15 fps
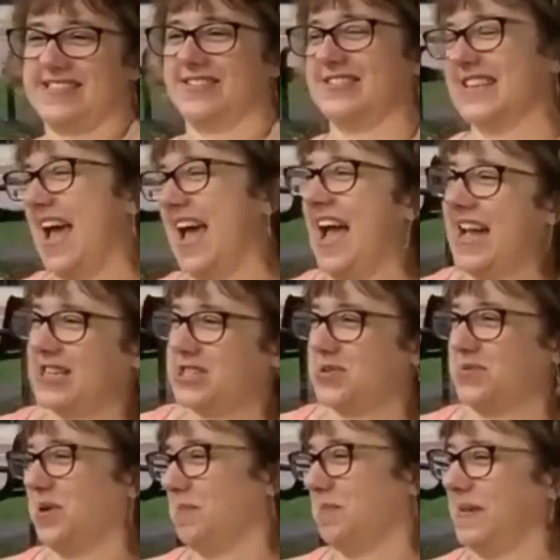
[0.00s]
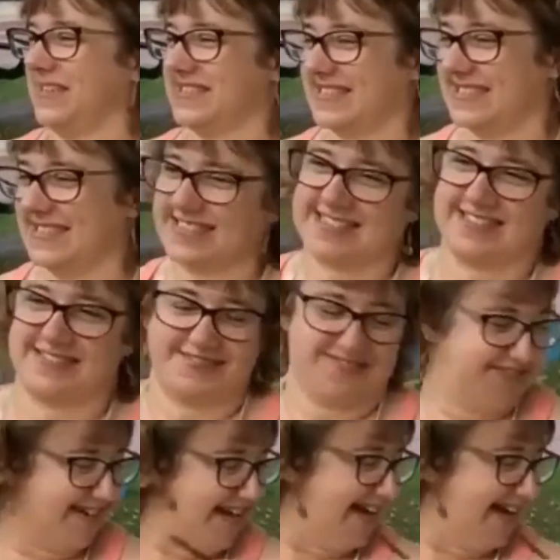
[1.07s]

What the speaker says: There's actual pieces of